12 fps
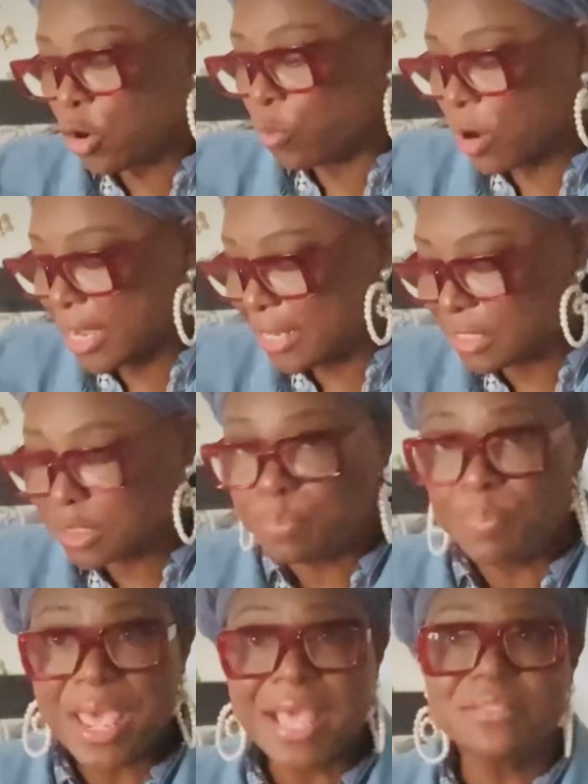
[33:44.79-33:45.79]
what is
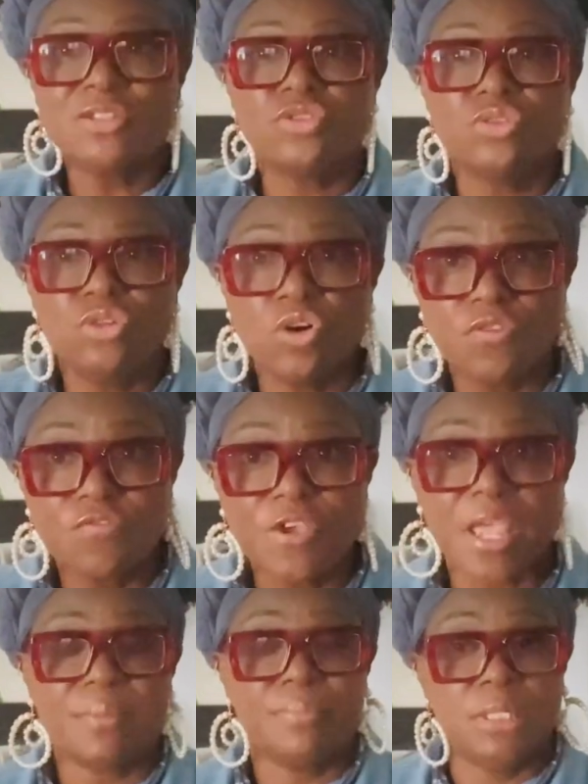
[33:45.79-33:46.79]
best to your
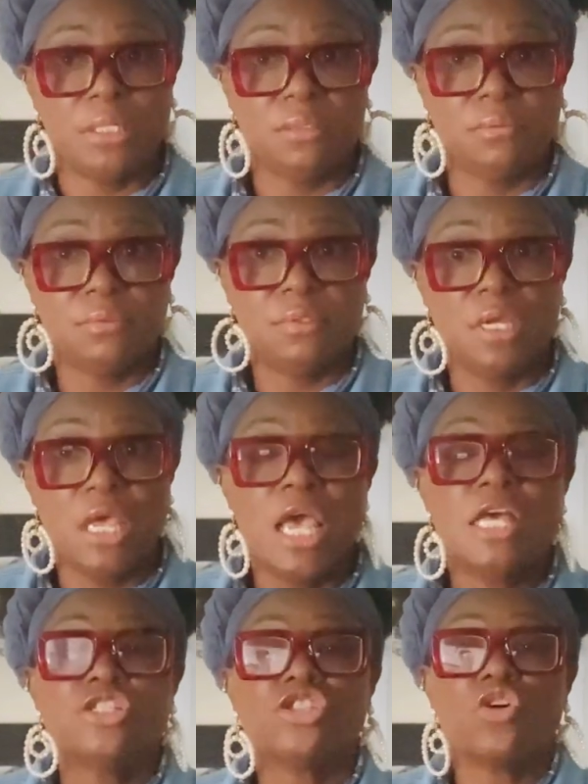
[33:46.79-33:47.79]
family.
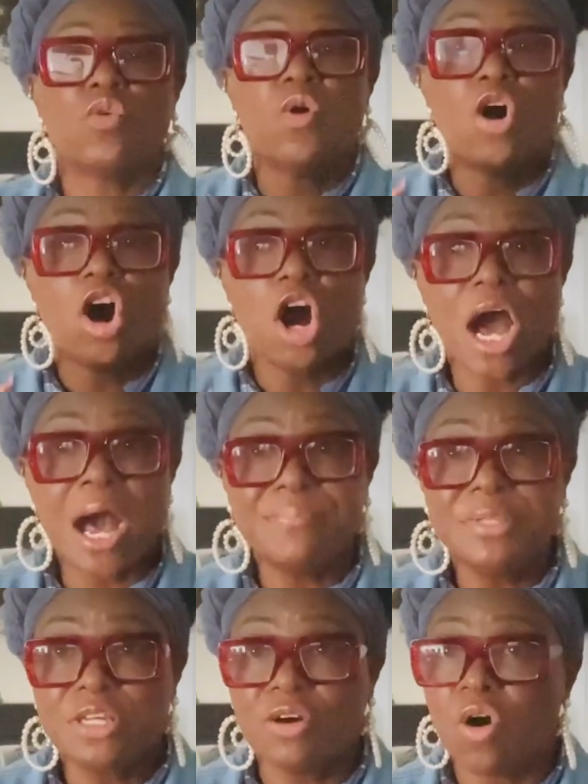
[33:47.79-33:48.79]
So I'm
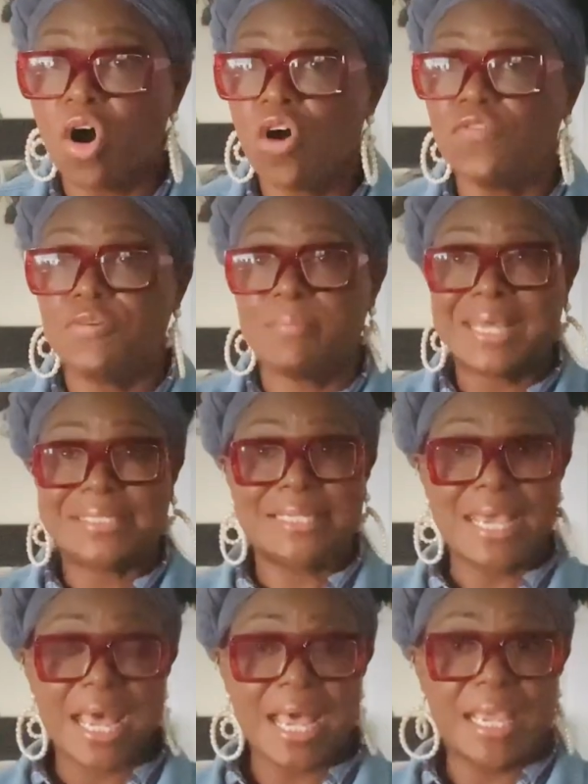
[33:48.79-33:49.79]
either going to offer my
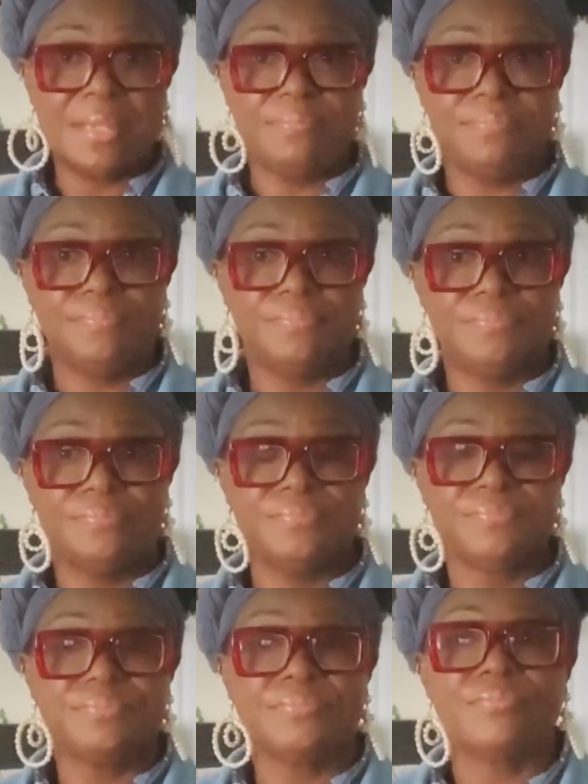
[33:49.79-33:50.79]
time,
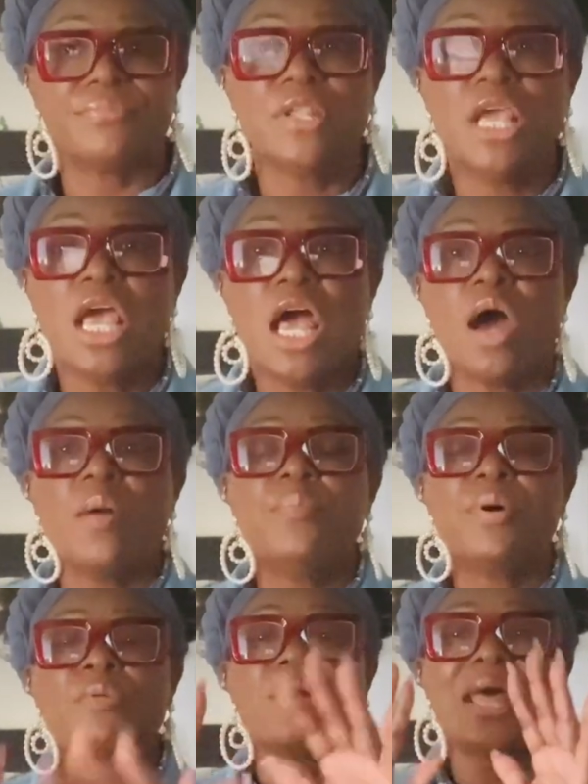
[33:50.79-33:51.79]

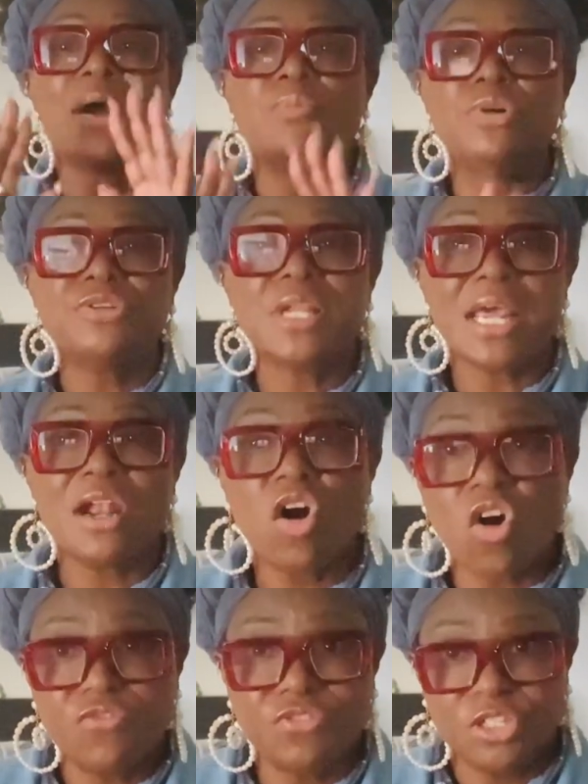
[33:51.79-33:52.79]
but what I will not
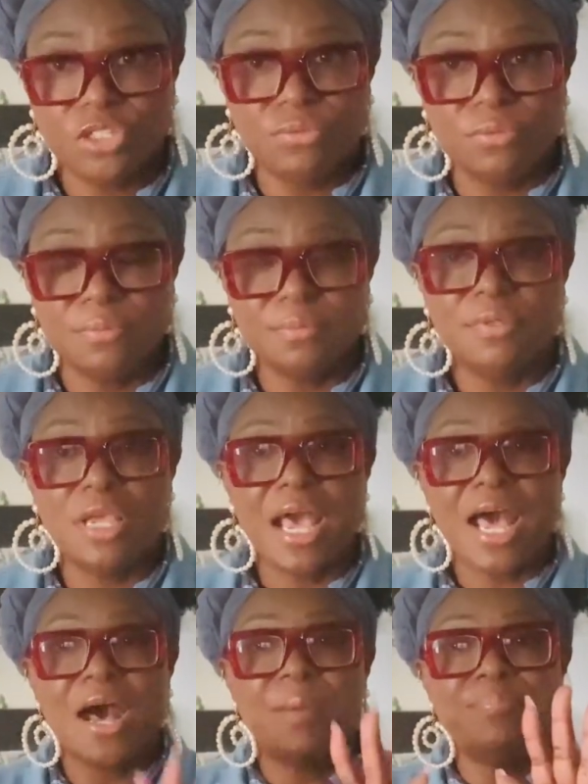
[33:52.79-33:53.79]
offer you,
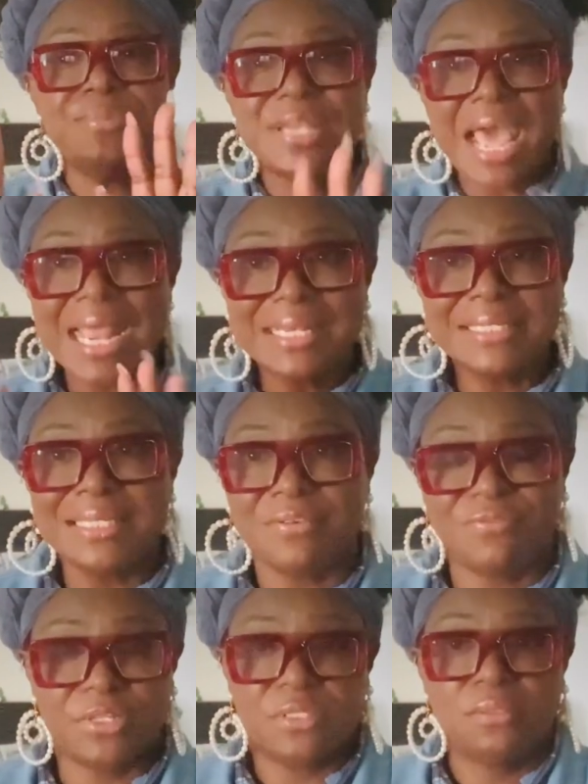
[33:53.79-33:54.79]
I'm not
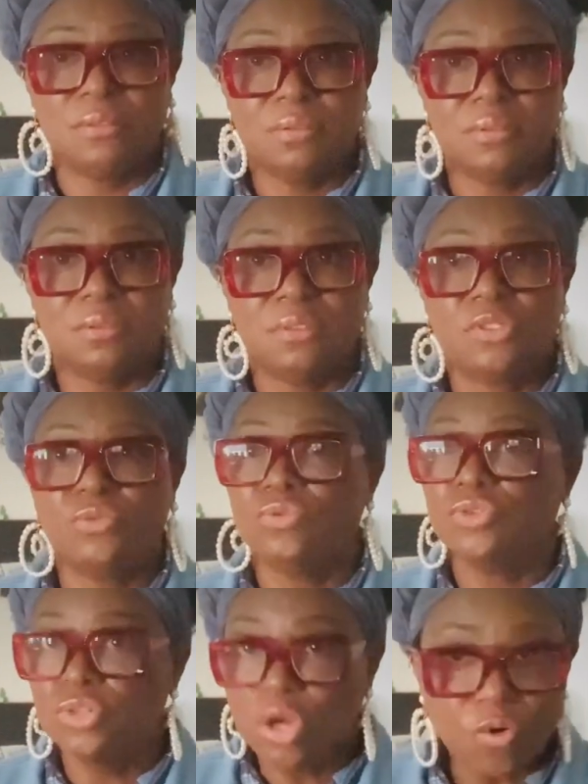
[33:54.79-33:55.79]
giving to
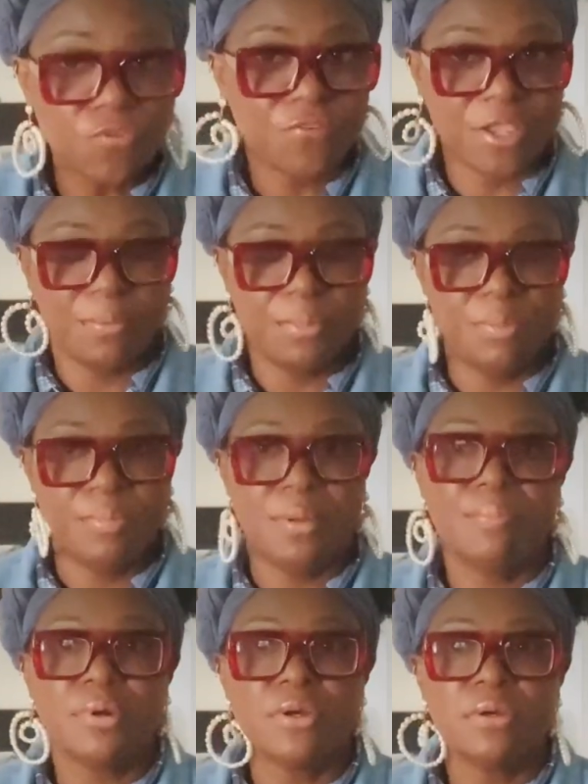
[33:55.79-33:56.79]
no family
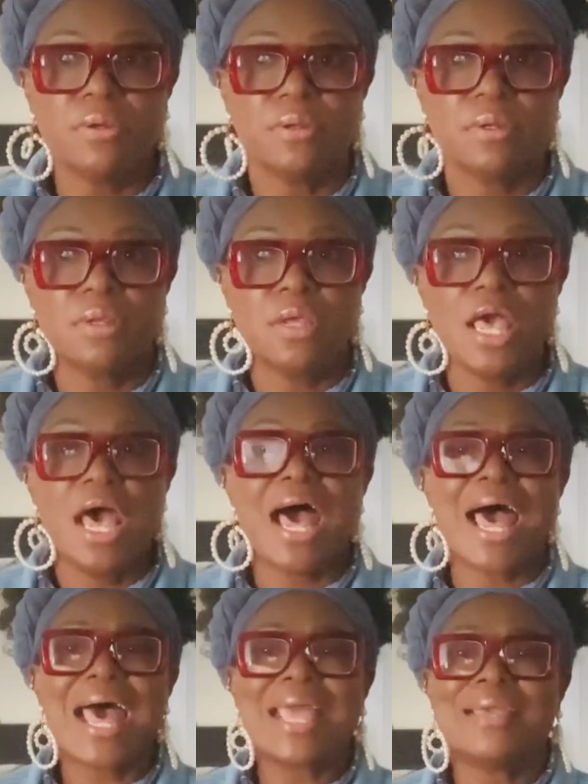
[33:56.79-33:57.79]
member.
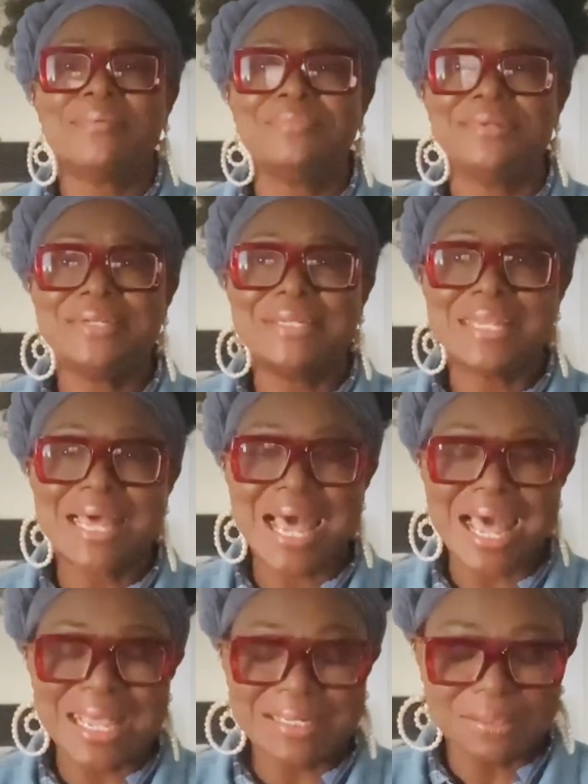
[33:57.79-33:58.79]
I am
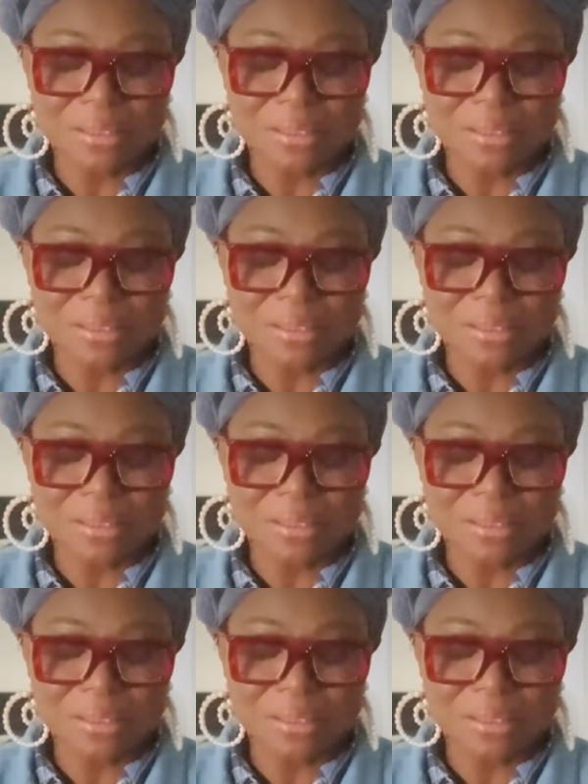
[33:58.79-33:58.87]
not